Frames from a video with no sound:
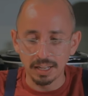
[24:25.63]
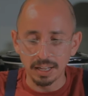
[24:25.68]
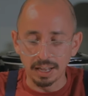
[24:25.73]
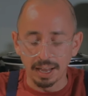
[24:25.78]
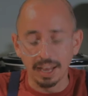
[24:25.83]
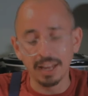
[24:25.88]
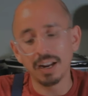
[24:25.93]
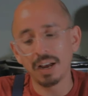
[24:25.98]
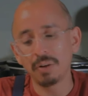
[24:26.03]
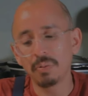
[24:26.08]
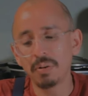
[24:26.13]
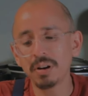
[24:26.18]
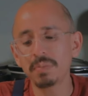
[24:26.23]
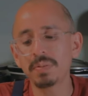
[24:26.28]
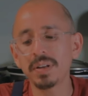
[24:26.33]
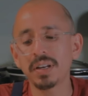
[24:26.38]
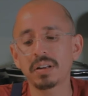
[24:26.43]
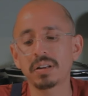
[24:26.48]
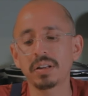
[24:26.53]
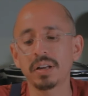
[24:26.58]
And I want to
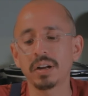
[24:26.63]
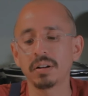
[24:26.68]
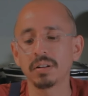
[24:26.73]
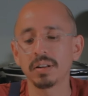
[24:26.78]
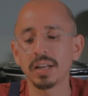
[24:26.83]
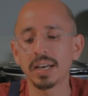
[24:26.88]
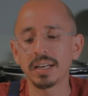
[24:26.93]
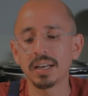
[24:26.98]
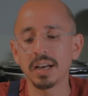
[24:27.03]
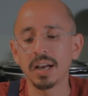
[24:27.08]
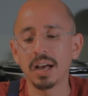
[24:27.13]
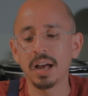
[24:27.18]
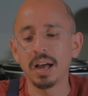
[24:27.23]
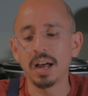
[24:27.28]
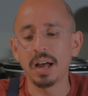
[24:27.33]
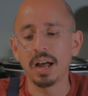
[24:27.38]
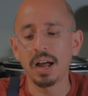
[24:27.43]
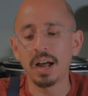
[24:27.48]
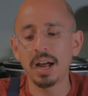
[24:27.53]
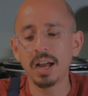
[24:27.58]
be clear,
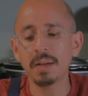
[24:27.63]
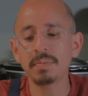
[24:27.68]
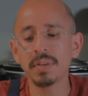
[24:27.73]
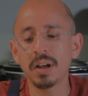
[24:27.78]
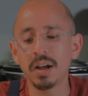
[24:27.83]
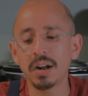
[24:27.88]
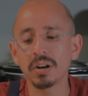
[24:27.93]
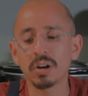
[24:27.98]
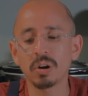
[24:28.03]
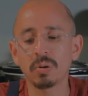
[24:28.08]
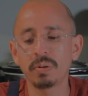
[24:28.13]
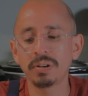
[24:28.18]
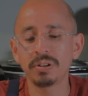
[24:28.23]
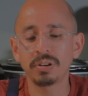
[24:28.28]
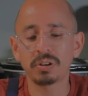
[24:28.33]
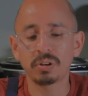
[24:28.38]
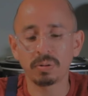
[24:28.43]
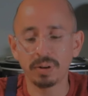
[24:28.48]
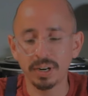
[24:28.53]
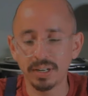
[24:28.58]
I'm not going to
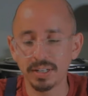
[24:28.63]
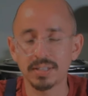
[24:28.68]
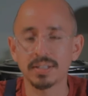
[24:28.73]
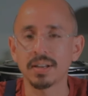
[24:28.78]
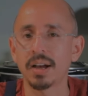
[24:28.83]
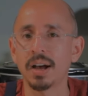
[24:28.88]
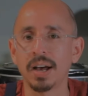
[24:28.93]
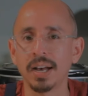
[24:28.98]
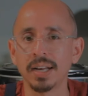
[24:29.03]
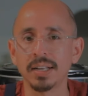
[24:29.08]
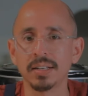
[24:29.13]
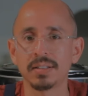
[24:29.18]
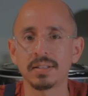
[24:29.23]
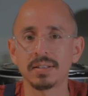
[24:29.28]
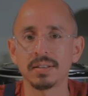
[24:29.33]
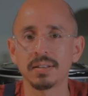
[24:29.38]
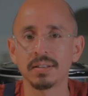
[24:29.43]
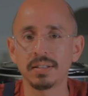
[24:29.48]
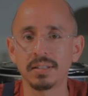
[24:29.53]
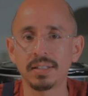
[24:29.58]
criticize
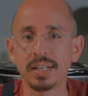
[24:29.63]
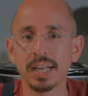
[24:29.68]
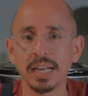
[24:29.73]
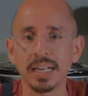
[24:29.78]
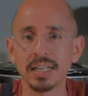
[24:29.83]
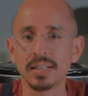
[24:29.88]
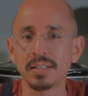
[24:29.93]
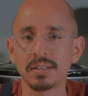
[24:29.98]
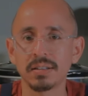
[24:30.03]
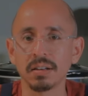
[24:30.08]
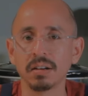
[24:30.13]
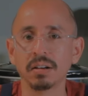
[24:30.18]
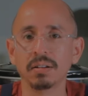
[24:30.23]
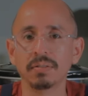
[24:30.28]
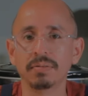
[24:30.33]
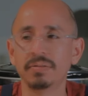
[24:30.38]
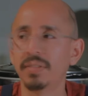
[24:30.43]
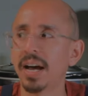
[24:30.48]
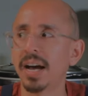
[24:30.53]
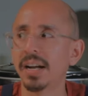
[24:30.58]
the taste
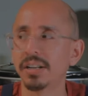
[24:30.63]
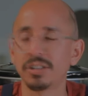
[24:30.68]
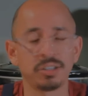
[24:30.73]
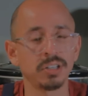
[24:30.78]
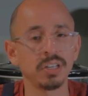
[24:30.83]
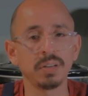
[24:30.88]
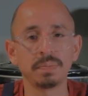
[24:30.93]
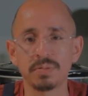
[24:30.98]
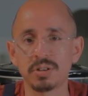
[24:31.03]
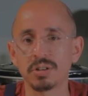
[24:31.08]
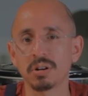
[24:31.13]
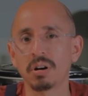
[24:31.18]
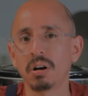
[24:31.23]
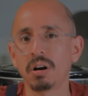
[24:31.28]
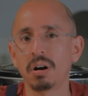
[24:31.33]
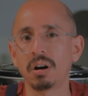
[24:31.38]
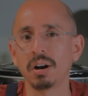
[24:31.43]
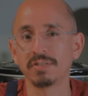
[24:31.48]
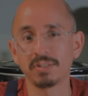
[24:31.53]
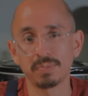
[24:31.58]
of that cheap
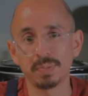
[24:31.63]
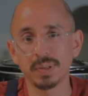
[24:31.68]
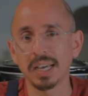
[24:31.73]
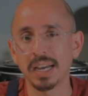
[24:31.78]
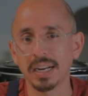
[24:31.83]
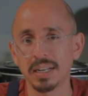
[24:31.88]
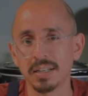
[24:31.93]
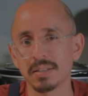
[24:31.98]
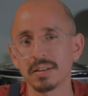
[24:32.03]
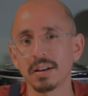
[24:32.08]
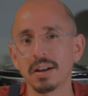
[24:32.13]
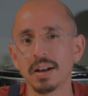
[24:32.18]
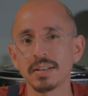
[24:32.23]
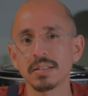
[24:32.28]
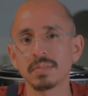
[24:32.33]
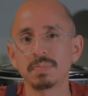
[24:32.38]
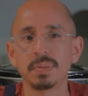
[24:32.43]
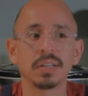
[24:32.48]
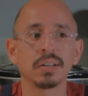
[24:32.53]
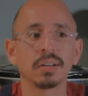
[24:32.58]
jar of spaghetti
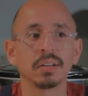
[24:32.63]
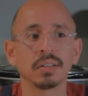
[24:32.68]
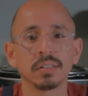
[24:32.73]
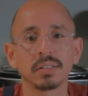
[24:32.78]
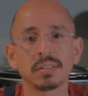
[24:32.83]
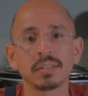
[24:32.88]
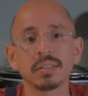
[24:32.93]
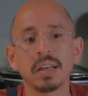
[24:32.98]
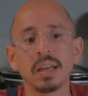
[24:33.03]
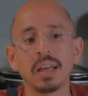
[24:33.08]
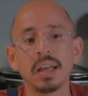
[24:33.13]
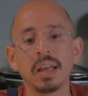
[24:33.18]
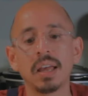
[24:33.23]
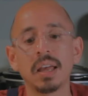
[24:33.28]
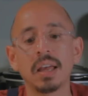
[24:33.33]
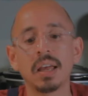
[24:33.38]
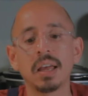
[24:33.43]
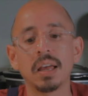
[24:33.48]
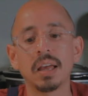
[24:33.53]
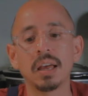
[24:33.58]
sauce because
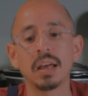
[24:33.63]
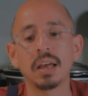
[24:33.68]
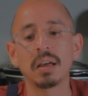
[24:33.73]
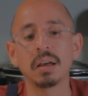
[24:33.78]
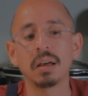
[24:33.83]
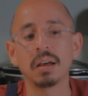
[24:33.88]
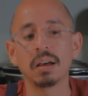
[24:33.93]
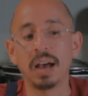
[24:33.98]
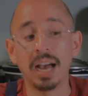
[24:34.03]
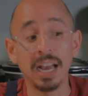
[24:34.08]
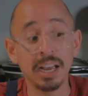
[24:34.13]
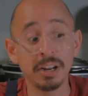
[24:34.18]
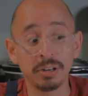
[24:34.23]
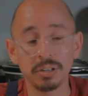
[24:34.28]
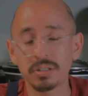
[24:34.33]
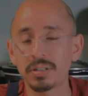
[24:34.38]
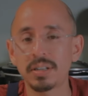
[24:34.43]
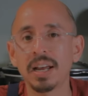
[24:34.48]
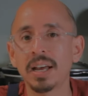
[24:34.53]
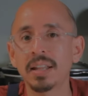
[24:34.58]
I
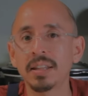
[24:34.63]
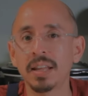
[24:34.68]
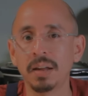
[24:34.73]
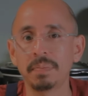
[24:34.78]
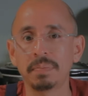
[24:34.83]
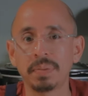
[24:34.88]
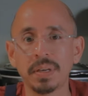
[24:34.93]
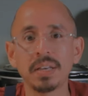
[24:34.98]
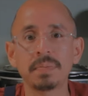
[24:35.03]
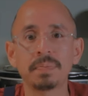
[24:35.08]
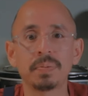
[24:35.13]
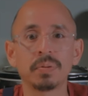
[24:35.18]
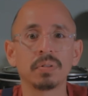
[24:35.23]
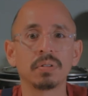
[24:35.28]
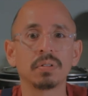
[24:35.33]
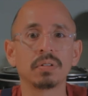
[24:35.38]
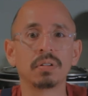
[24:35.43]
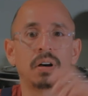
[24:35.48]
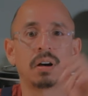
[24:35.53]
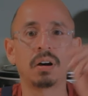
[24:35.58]
understand that
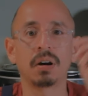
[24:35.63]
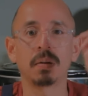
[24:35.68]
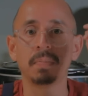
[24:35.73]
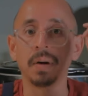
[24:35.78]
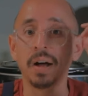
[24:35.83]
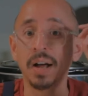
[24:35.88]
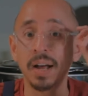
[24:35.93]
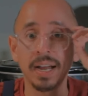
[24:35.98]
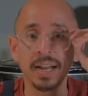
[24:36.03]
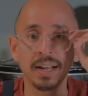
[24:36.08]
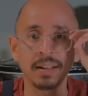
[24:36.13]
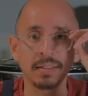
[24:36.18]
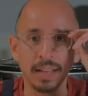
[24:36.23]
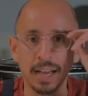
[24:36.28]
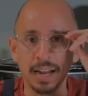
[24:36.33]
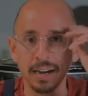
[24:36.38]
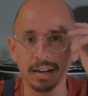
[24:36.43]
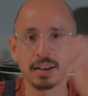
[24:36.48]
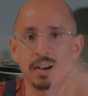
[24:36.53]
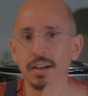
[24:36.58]
people are buying
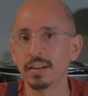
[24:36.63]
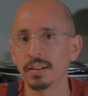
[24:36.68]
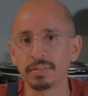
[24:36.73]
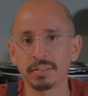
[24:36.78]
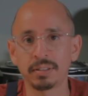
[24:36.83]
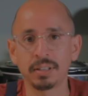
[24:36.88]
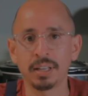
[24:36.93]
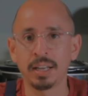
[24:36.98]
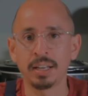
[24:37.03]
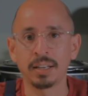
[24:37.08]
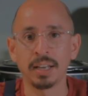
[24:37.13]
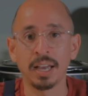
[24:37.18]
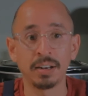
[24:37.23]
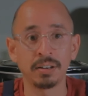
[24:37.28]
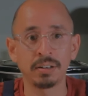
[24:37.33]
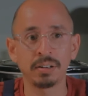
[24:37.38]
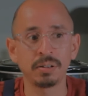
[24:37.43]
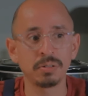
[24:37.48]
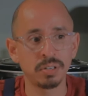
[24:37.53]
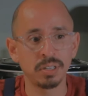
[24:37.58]
that kind of thing
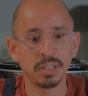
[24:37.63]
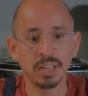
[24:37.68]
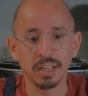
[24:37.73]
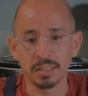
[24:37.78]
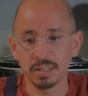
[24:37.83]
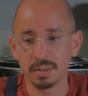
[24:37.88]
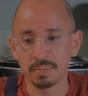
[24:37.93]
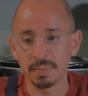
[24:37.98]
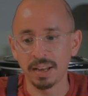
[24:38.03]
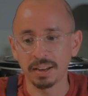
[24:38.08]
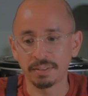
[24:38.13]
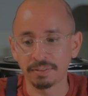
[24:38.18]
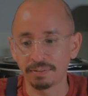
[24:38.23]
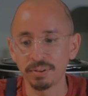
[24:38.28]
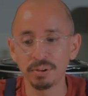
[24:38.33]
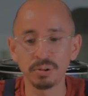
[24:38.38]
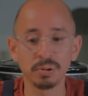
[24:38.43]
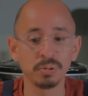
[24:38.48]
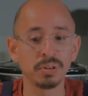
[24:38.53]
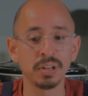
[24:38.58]
and using it to make
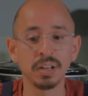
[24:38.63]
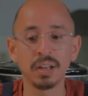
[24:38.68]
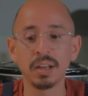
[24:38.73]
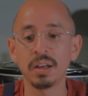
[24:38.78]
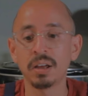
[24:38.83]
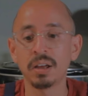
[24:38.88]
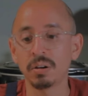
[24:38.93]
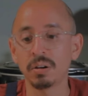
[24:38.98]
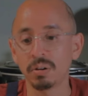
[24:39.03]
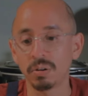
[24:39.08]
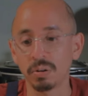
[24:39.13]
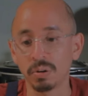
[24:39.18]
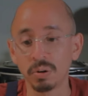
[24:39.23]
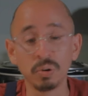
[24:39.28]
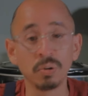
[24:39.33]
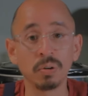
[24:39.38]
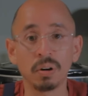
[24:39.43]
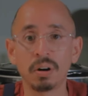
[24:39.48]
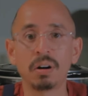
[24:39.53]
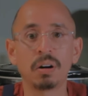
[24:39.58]
food
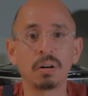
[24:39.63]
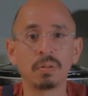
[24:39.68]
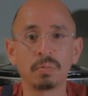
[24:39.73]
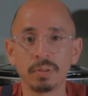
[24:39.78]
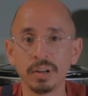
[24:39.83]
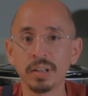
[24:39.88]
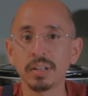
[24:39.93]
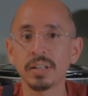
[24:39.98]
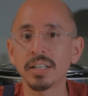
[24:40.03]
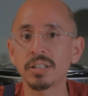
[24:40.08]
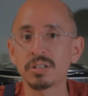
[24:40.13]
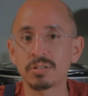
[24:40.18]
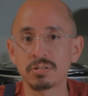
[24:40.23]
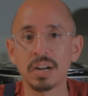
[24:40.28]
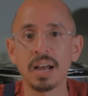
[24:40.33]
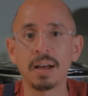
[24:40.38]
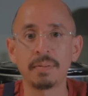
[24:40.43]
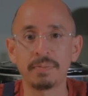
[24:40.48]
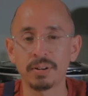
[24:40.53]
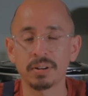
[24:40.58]
who are really
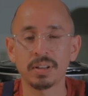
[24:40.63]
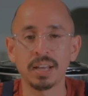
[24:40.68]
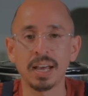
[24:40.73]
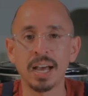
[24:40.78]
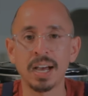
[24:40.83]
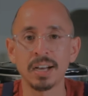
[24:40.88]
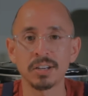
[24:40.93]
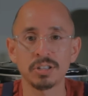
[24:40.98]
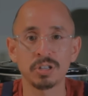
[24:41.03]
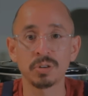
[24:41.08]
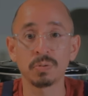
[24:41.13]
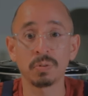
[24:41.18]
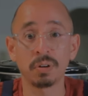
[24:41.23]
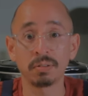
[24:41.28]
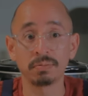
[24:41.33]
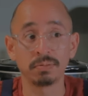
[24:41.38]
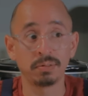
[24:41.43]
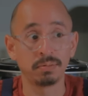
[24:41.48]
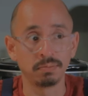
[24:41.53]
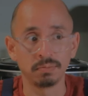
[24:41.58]
strapped for cash, who
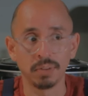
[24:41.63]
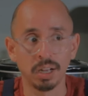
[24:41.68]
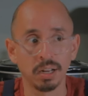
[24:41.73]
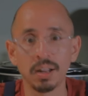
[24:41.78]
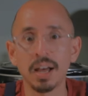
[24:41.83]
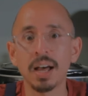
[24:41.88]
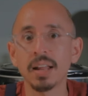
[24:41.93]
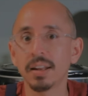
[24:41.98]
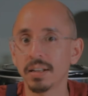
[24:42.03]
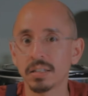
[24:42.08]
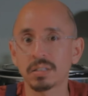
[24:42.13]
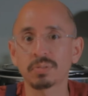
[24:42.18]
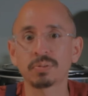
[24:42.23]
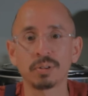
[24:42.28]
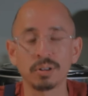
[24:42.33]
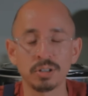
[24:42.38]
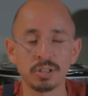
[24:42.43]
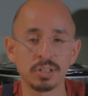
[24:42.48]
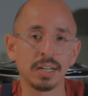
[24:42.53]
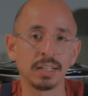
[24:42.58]
are a lot less
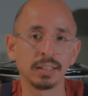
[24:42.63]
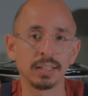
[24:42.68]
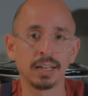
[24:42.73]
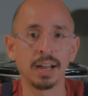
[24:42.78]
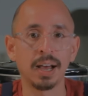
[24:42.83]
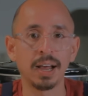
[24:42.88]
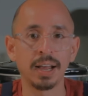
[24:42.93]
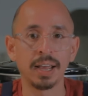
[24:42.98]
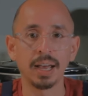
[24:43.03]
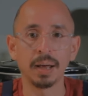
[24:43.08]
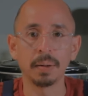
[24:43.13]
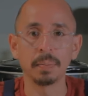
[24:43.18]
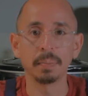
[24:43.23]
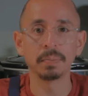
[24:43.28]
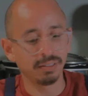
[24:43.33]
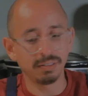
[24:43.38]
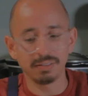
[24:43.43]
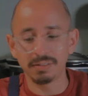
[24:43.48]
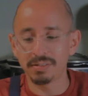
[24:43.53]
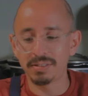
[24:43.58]
fortunate than I am.
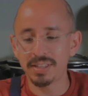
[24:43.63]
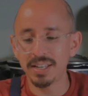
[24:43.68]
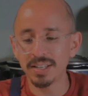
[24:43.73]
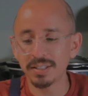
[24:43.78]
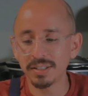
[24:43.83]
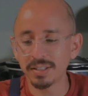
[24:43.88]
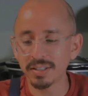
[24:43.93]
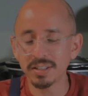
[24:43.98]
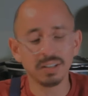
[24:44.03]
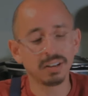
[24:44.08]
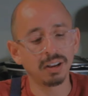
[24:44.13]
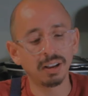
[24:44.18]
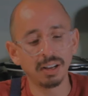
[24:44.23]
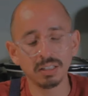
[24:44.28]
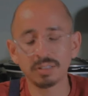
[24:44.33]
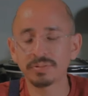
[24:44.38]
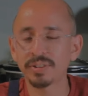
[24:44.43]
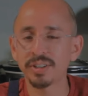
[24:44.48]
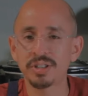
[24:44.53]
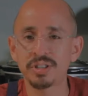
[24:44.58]
This is the
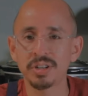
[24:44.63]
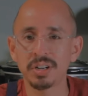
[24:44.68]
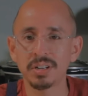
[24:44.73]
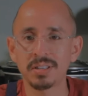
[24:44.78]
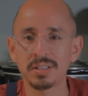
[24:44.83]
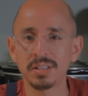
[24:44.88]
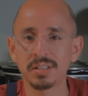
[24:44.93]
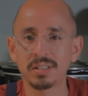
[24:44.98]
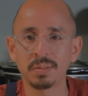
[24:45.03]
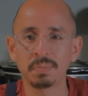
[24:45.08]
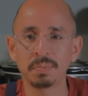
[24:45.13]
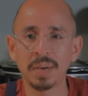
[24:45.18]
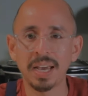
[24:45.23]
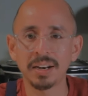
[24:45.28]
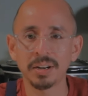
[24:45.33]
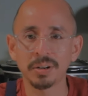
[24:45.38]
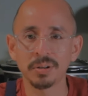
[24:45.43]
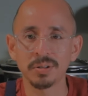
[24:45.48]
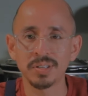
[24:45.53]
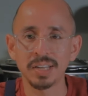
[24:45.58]
cost for just the
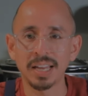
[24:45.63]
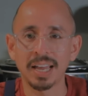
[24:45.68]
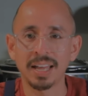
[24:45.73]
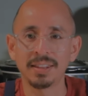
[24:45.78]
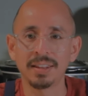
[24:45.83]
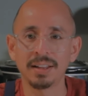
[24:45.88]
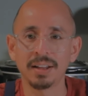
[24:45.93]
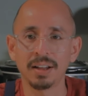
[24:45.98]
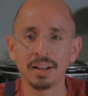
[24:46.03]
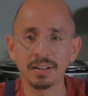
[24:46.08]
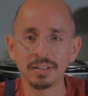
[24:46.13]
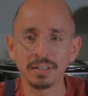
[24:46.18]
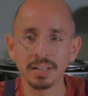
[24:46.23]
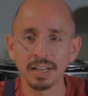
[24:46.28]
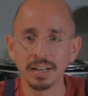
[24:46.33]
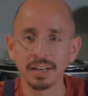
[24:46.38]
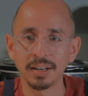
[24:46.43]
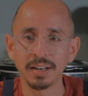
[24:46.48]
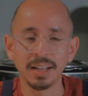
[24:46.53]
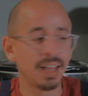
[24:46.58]
tomatoes and the
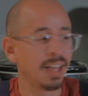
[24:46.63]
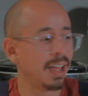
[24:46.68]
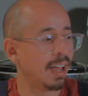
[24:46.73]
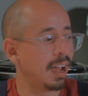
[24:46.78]
onion.